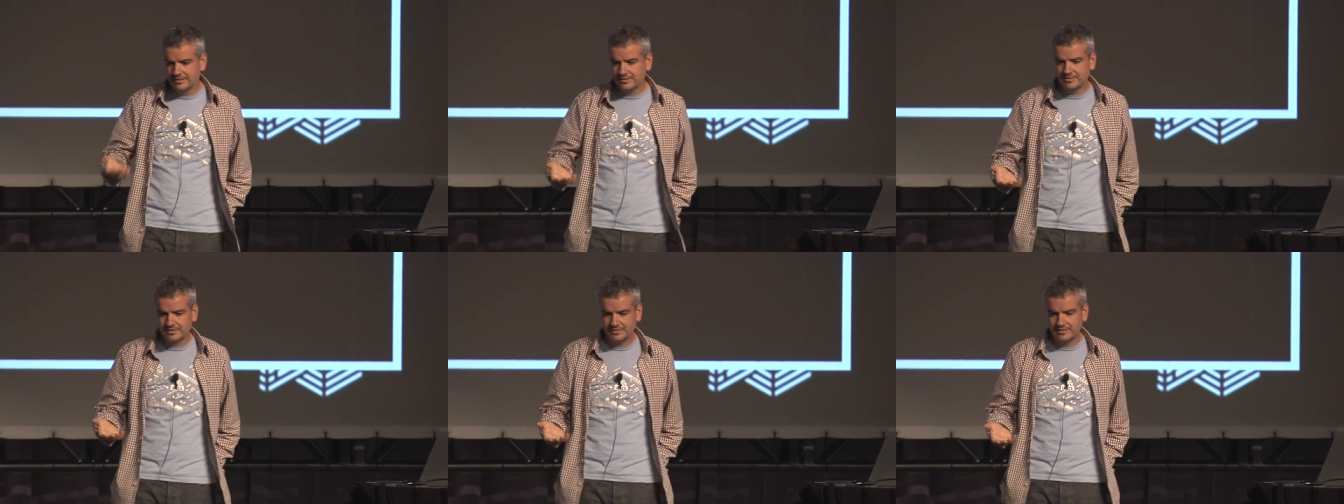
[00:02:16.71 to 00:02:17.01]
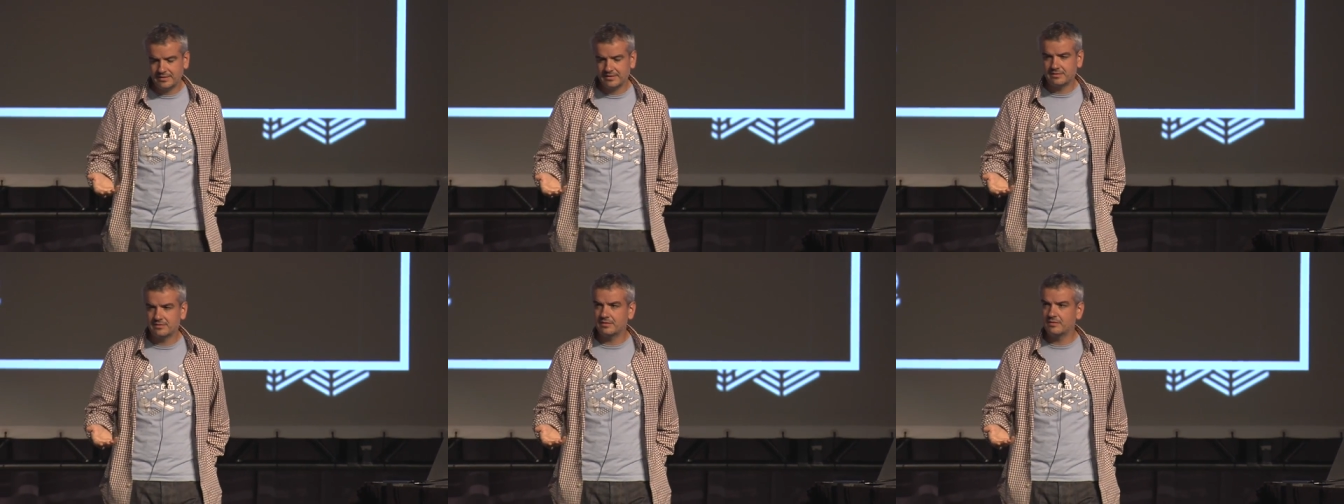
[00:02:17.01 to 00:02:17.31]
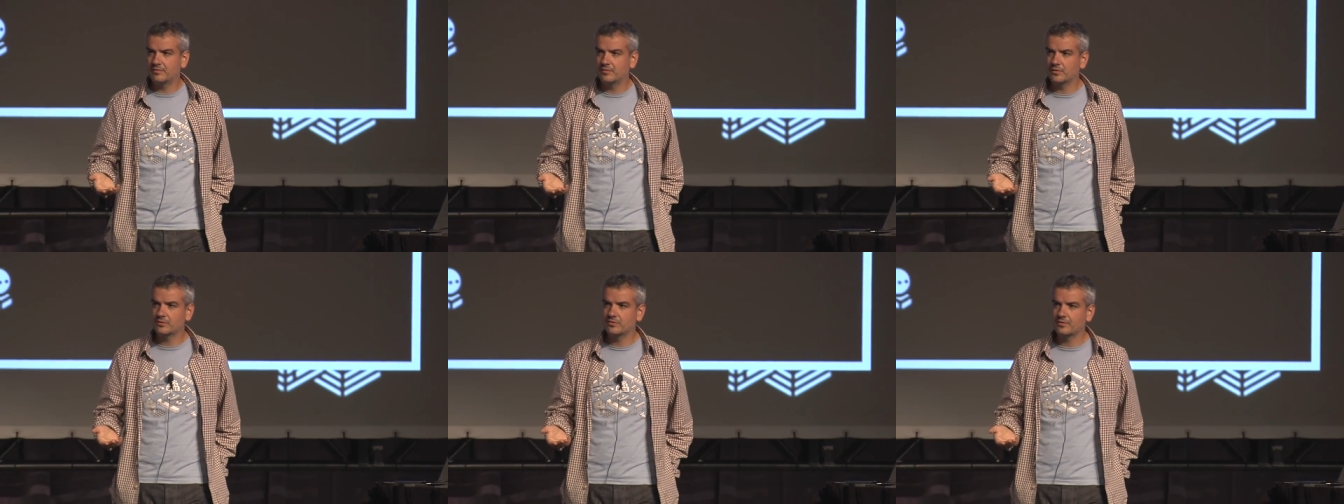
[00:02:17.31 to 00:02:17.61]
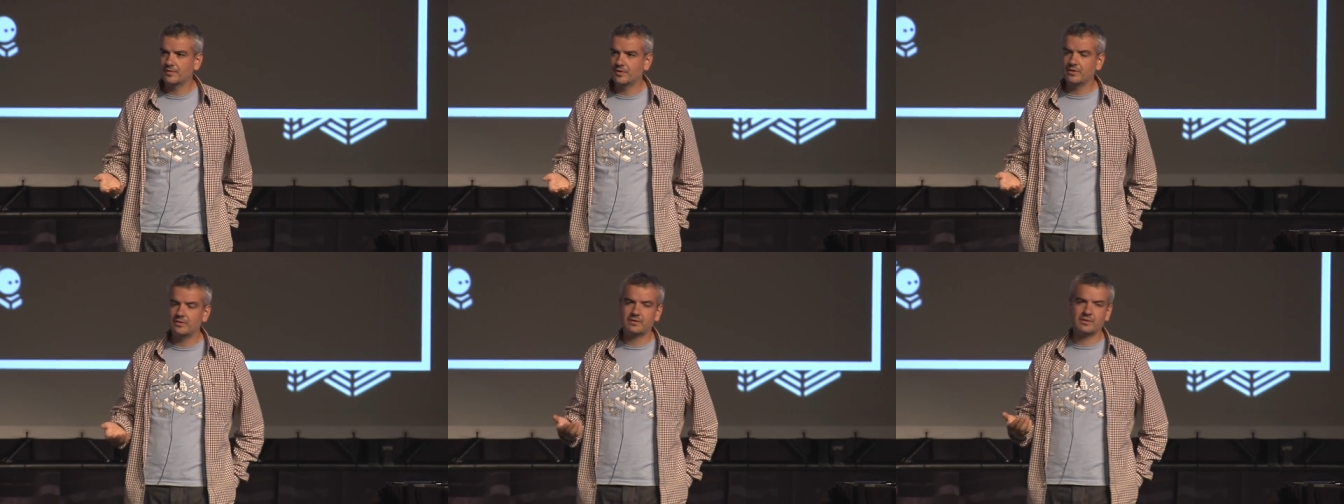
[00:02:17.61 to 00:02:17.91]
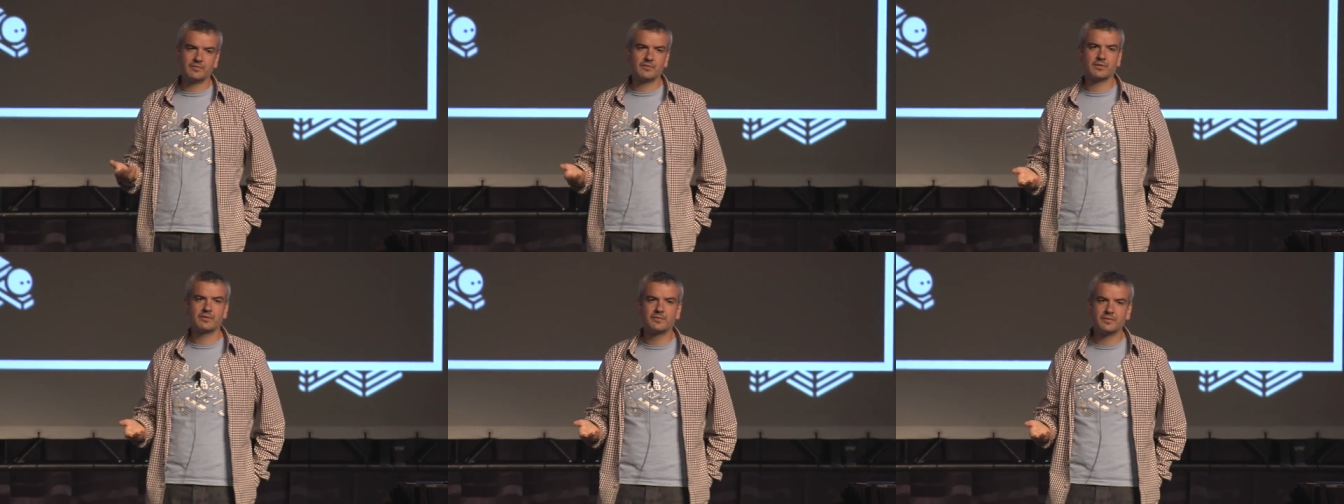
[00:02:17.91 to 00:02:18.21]
sits in front of
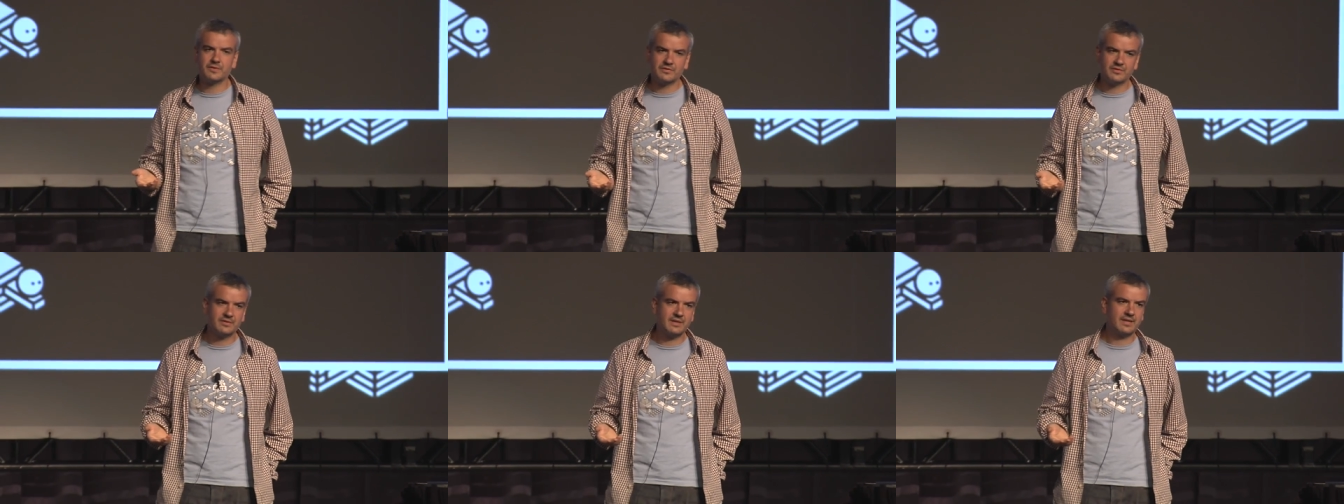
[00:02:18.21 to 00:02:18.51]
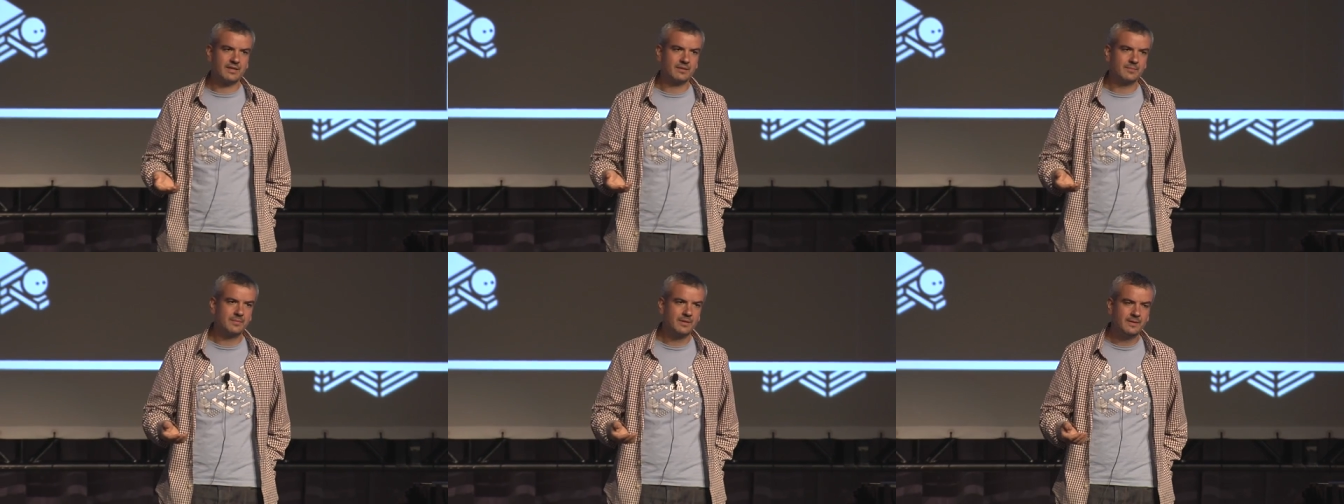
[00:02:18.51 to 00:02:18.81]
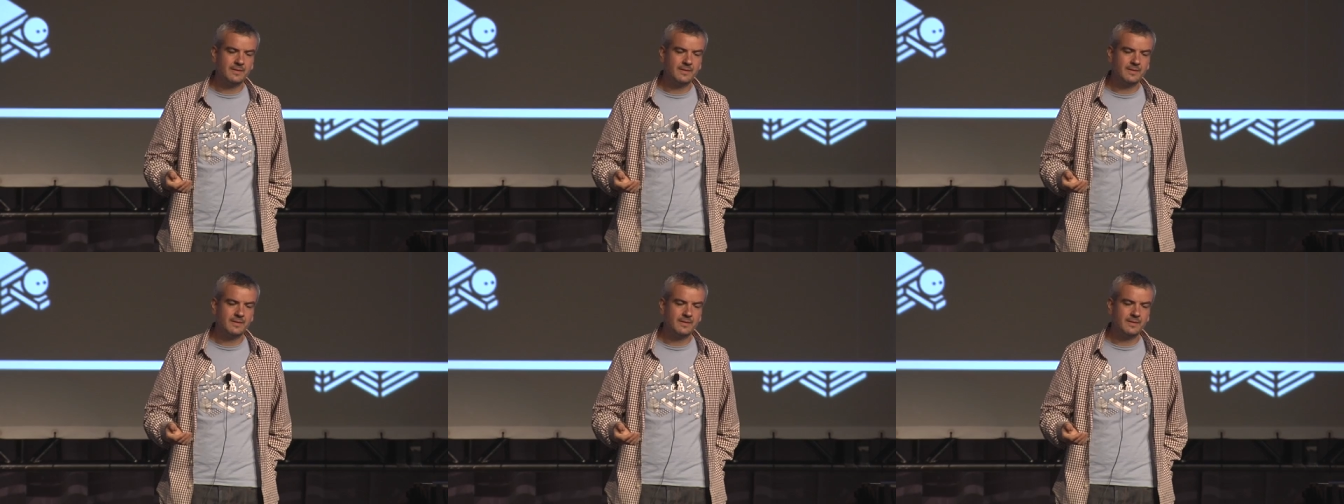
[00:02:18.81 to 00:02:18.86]
Unity for the first time,